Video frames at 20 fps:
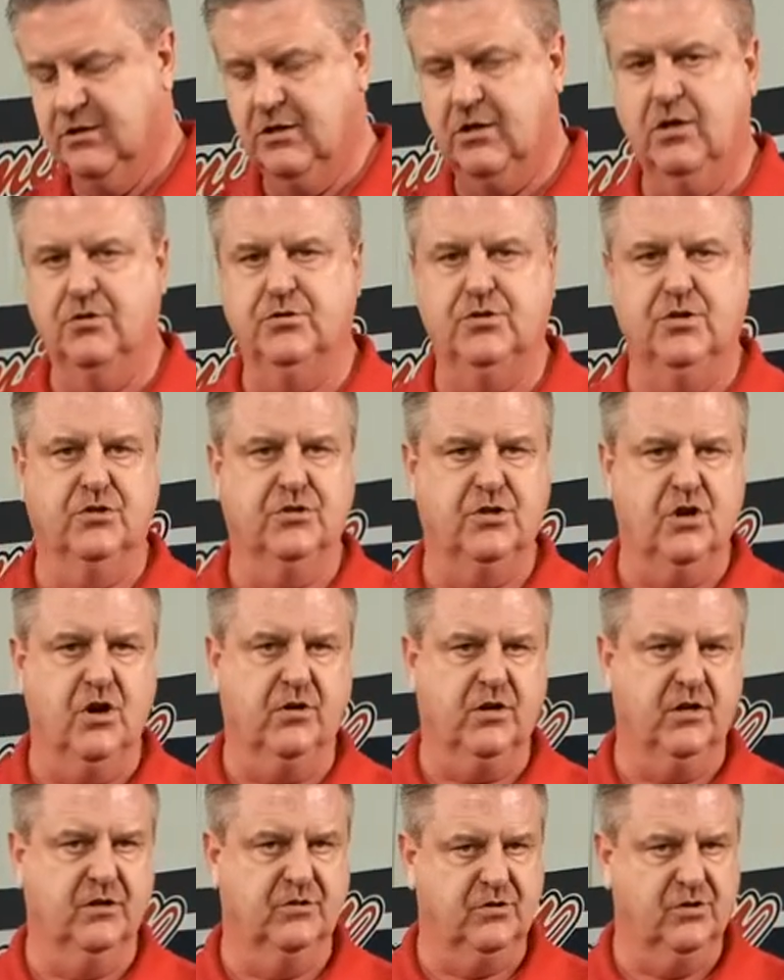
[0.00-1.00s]
closing your
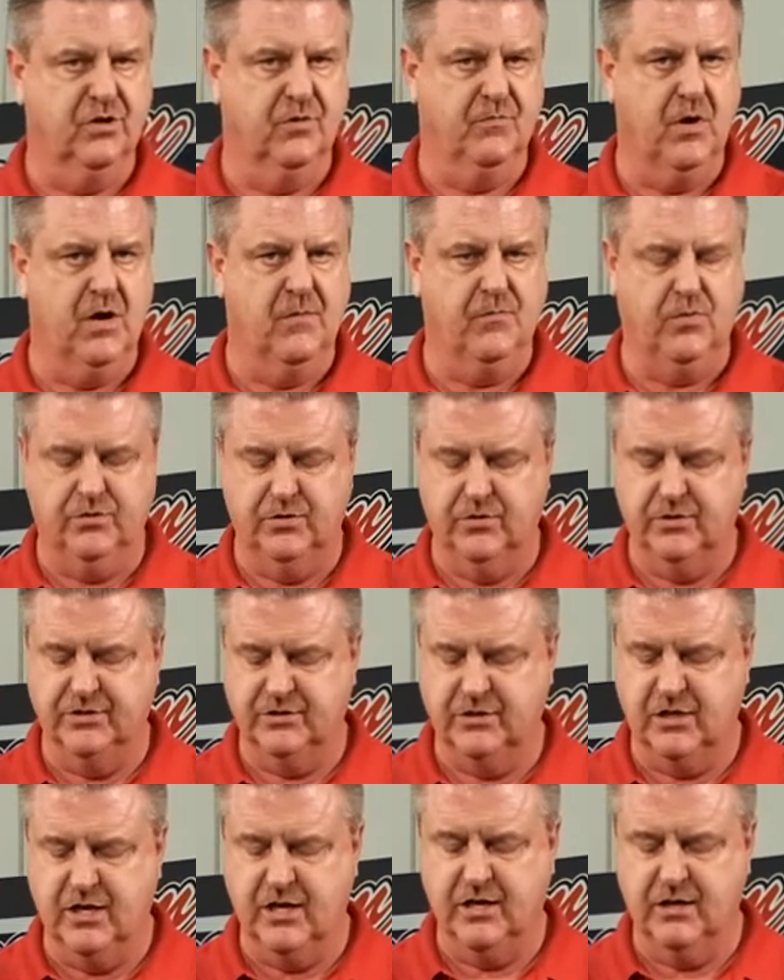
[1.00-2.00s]
circuit so your pump will do
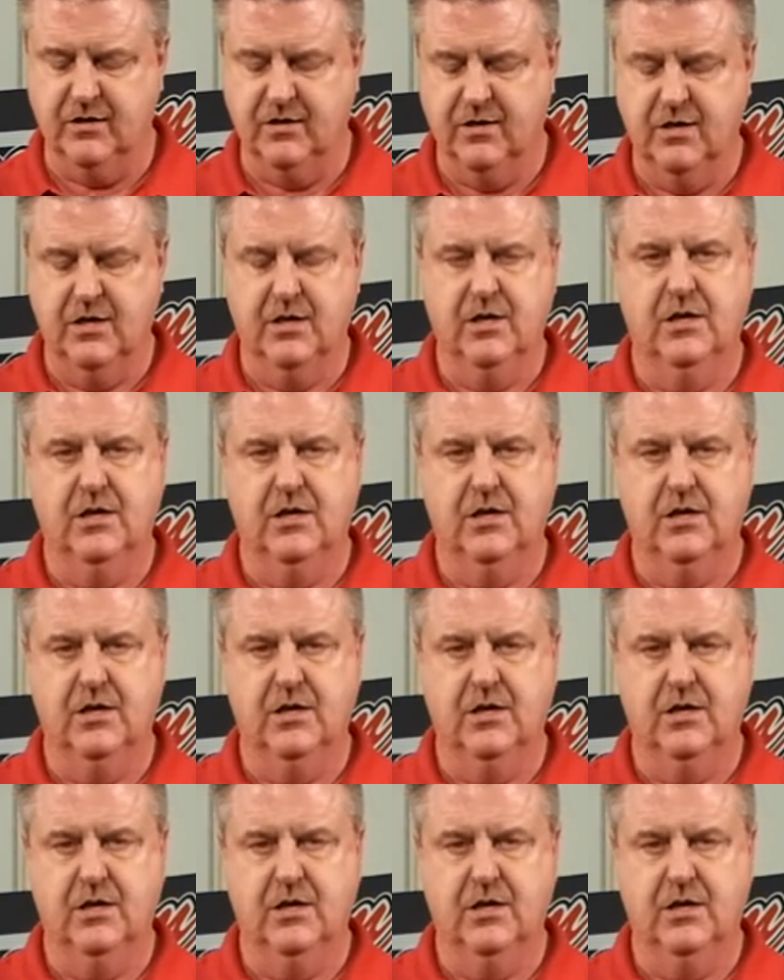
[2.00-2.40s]
its thing.